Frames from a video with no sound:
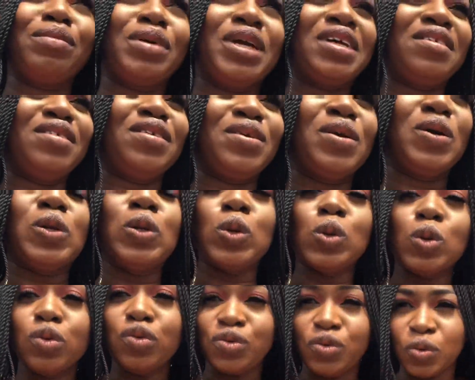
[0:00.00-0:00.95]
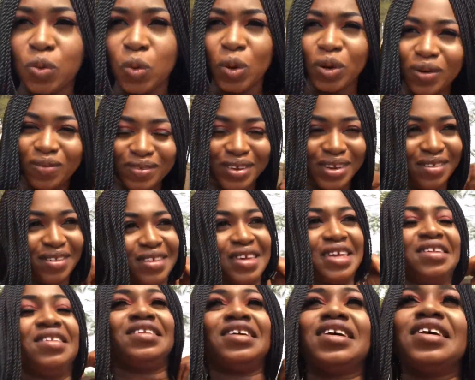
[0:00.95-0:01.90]
getting close to one of the
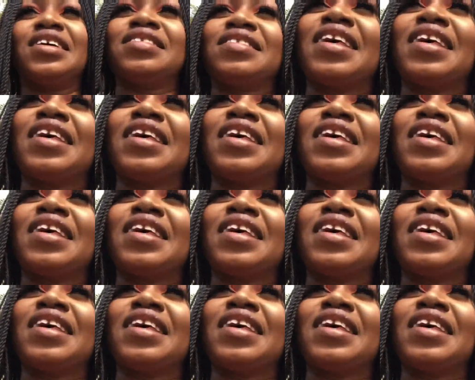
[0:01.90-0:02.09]
centers